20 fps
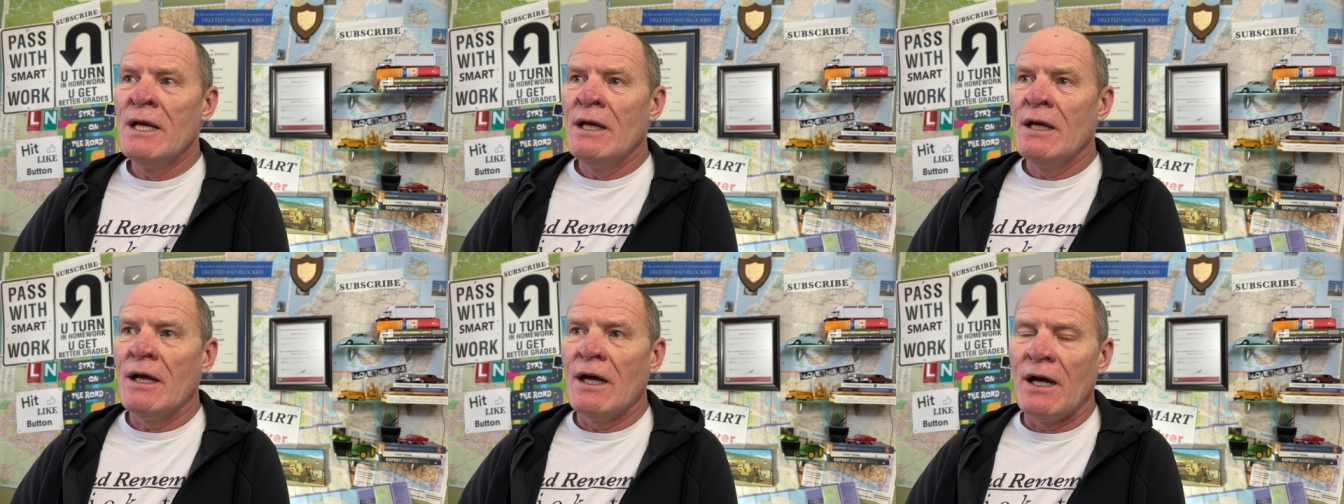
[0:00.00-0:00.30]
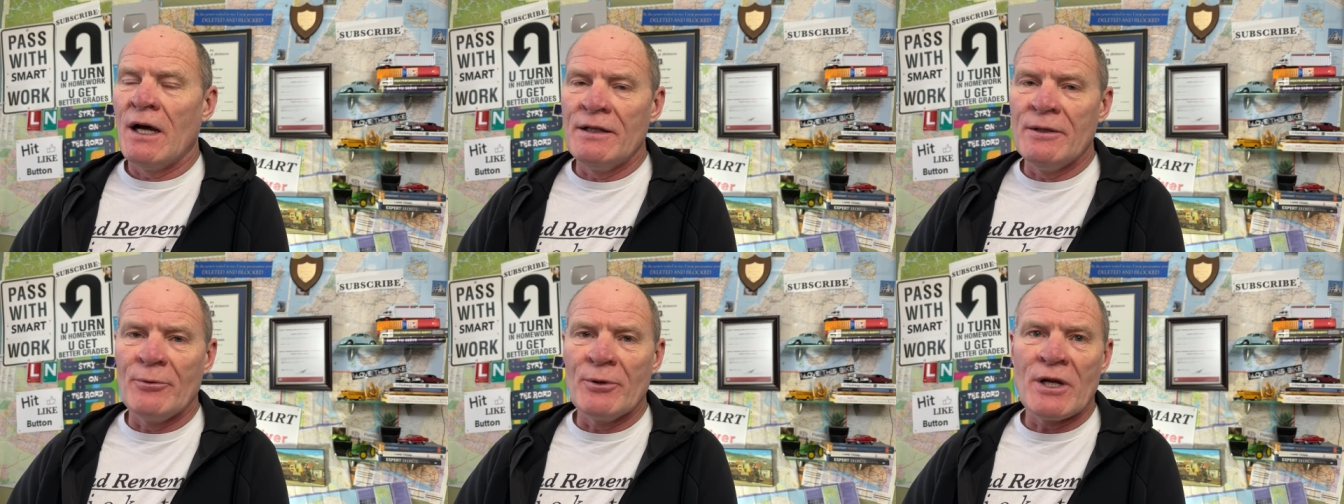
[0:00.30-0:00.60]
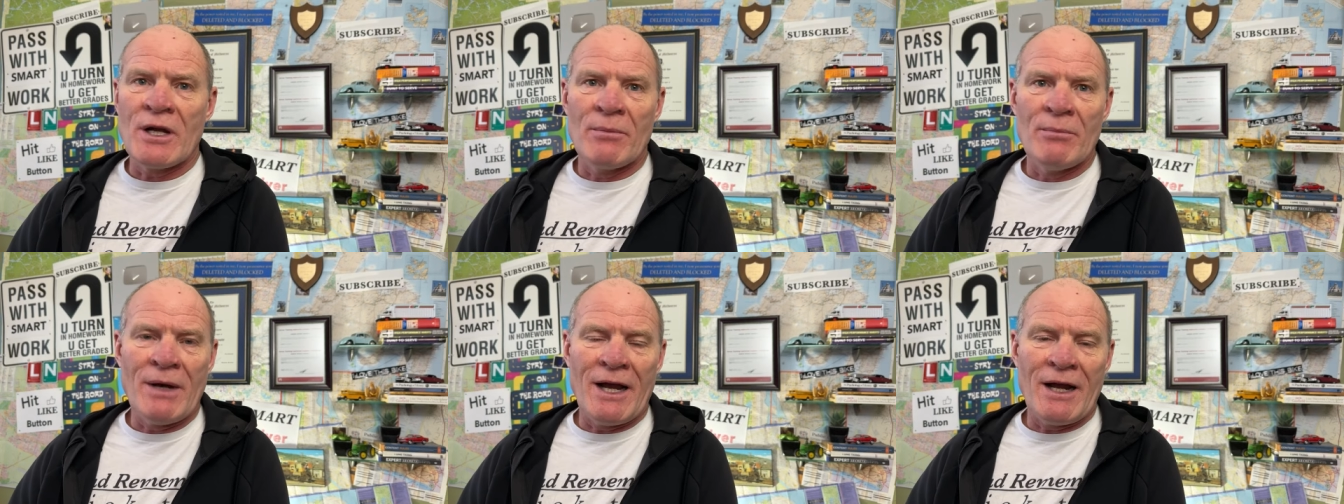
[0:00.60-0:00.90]
Uh, and then we
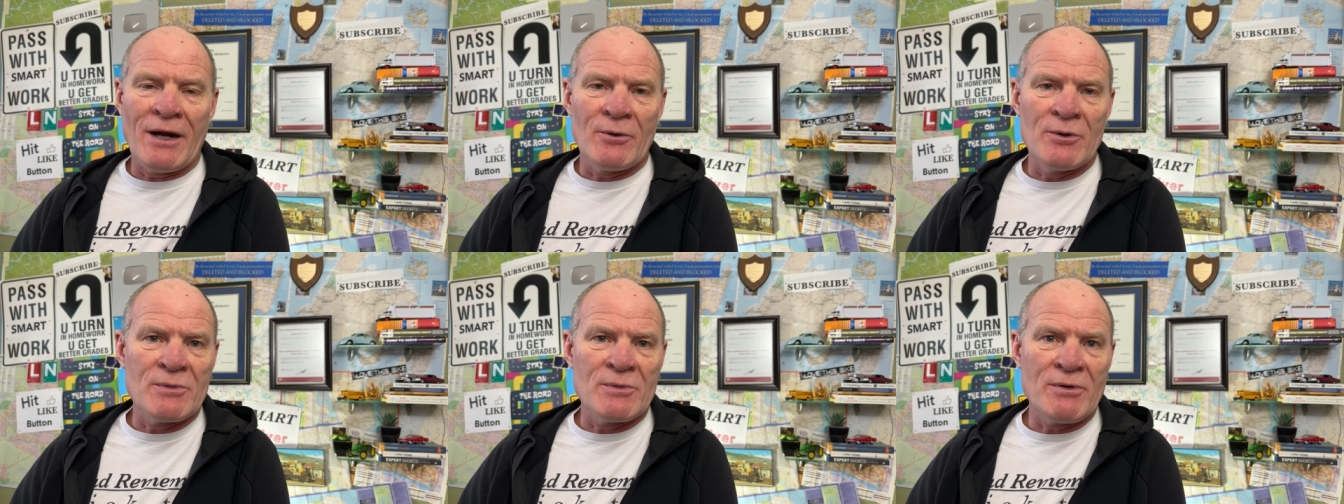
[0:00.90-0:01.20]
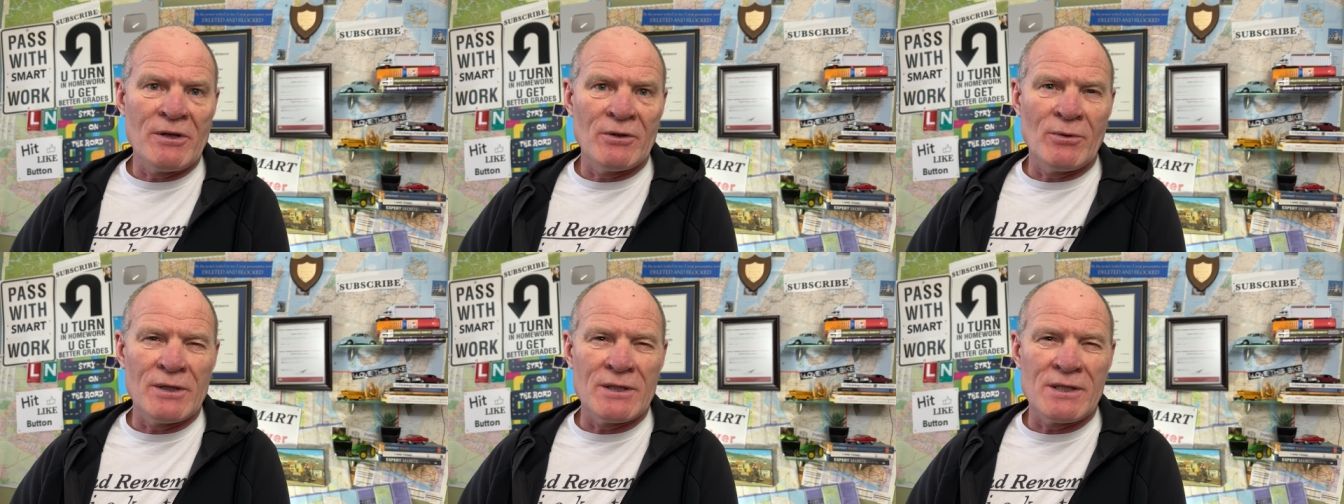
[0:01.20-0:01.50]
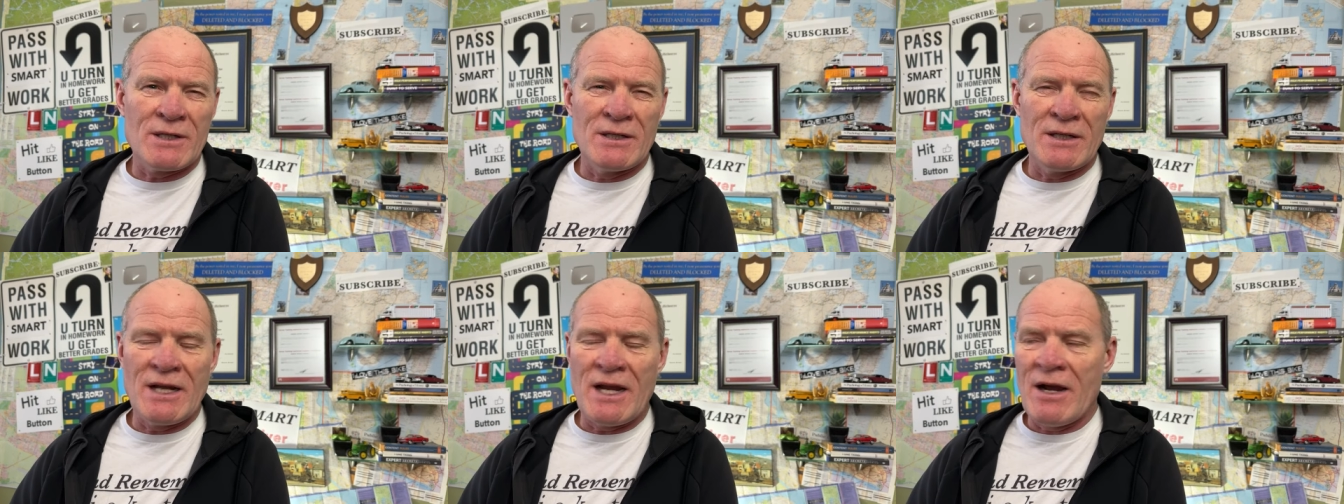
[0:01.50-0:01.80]
come back, we spend the rest
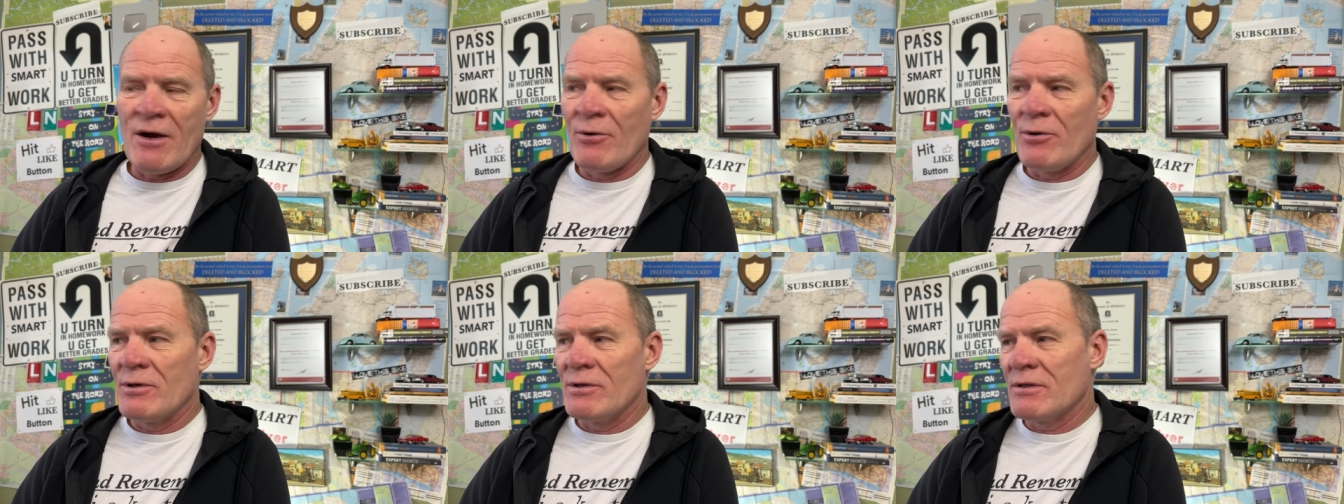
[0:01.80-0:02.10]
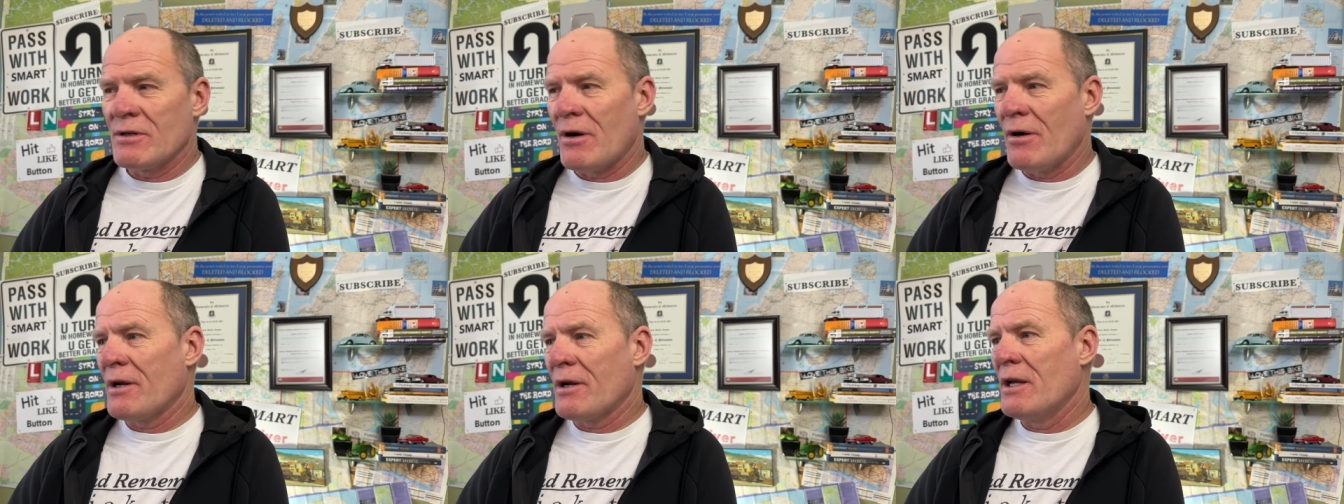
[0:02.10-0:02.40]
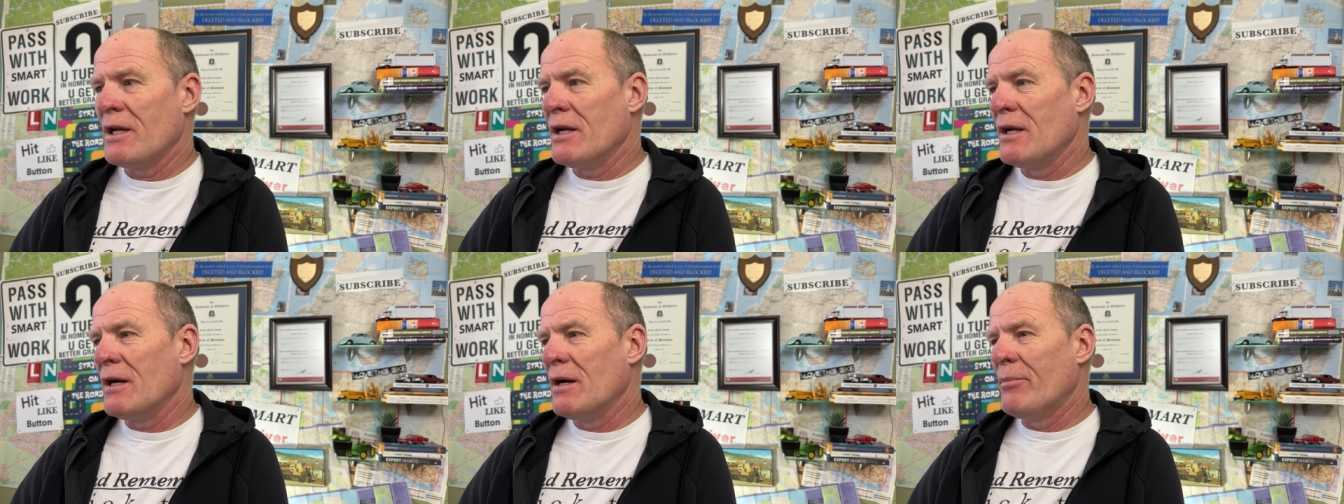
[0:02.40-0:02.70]
of the hour
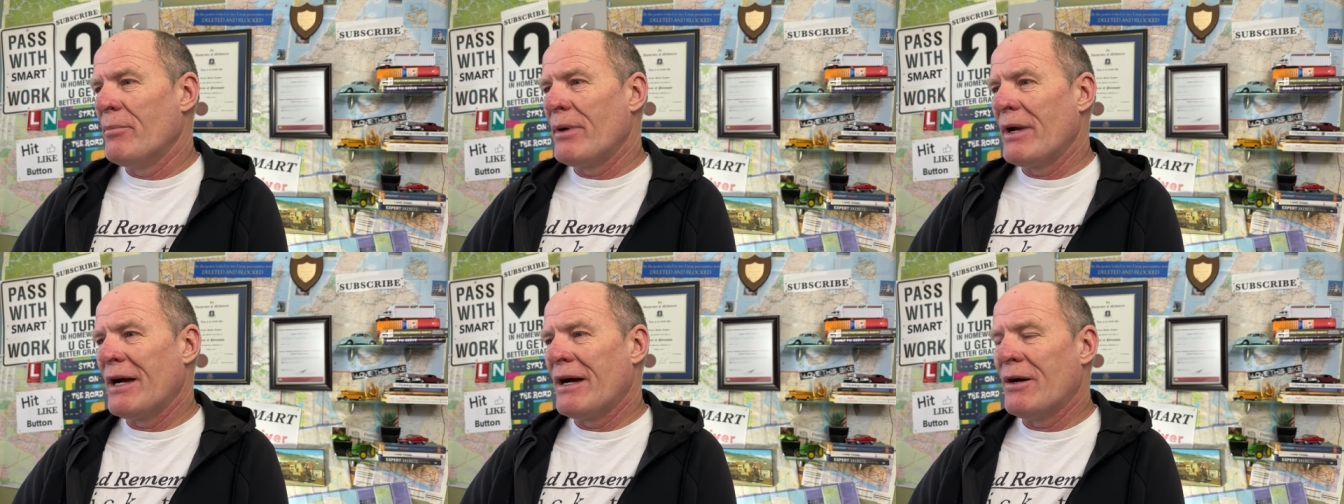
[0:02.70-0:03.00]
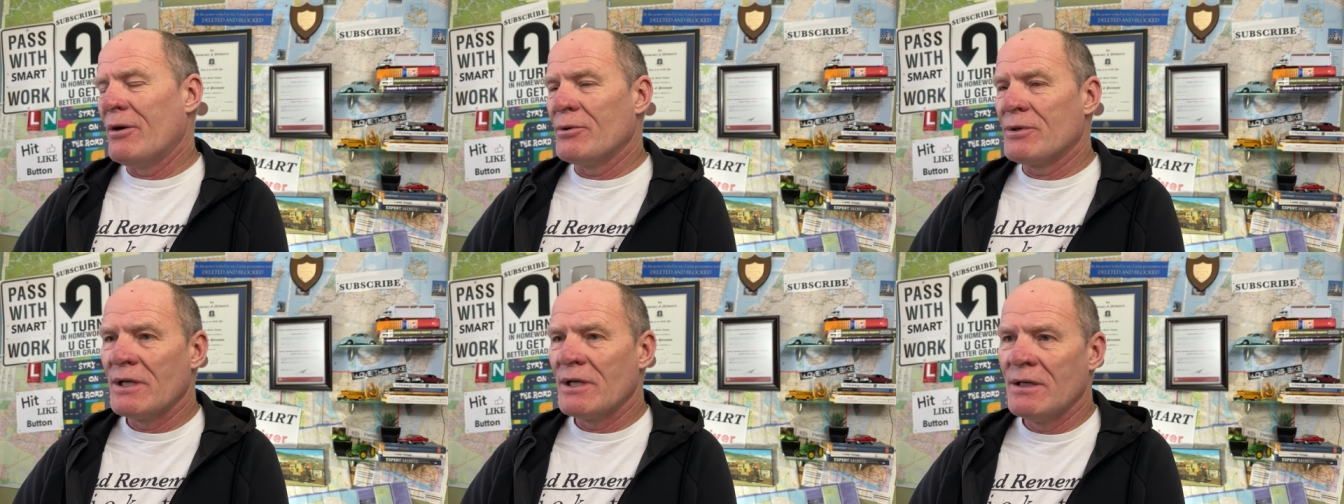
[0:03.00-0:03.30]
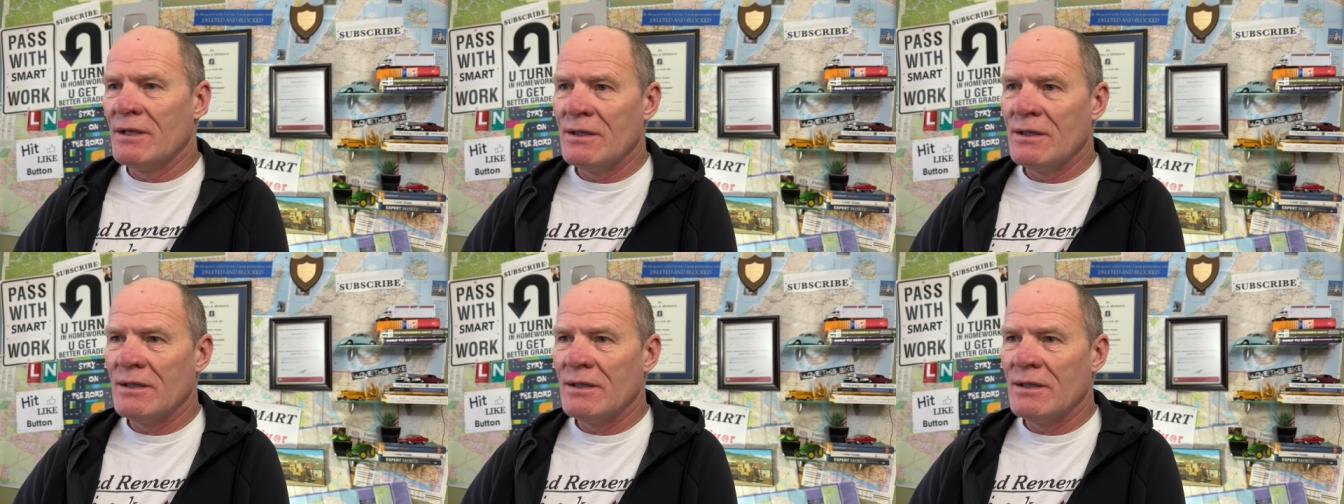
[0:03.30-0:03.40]
talking about